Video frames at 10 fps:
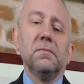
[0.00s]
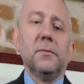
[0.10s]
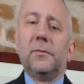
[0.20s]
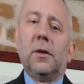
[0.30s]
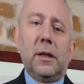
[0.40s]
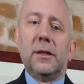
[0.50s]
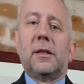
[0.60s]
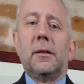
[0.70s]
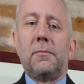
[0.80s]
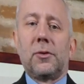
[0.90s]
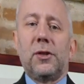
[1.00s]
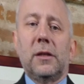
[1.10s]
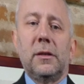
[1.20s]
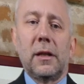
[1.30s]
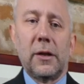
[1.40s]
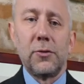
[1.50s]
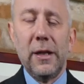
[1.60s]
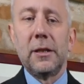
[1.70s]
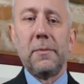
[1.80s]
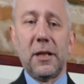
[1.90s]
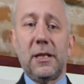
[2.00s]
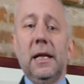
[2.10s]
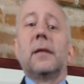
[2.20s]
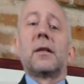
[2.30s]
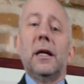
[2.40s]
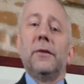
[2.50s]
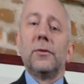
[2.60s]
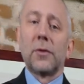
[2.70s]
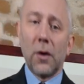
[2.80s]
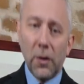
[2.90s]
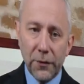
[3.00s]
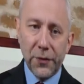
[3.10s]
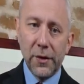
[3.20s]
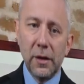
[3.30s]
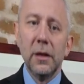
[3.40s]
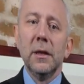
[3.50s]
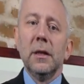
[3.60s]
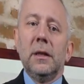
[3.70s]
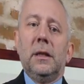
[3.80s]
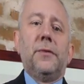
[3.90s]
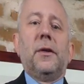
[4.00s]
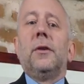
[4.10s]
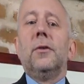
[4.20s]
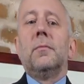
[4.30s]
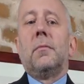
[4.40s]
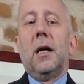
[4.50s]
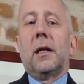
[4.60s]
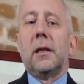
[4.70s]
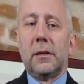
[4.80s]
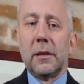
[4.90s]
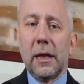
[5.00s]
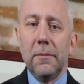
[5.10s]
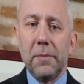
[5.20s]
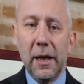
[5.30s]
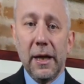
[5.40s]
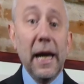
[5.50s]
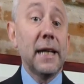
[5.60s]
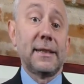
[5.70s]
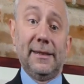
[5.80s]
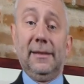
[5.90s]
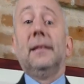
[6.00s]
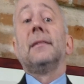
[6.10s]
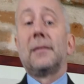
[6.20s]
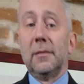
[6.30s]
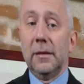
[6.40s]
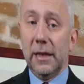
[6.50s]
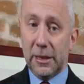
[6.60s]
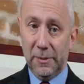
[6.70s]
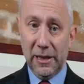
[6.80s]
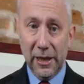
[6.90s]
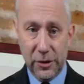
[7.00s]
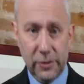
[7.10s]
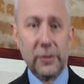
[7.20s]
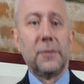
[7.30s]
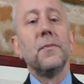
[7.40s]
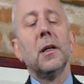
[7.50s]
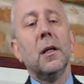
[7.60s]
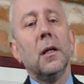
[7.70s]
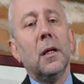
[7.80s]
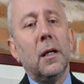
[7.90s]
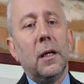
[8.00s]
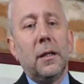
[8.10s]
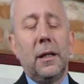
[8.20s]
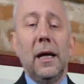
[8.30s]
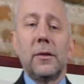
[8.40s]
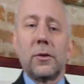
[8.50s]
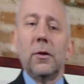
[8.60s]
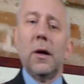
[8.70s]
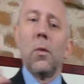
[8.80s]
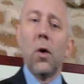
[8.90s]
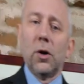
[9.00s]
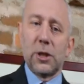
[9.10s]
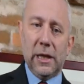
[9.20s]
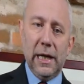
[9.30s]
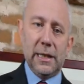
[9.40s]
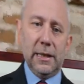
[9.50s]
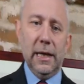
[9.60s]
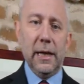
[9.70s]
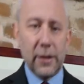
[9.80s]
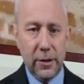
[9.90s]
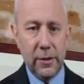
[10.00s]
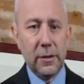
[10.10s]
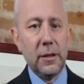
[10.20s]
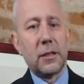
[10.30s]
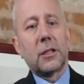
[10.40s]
For instance, projecting a 20% revenue growth if a new marketing campaign exceeds expectations. Then draw a worst-case scenario. This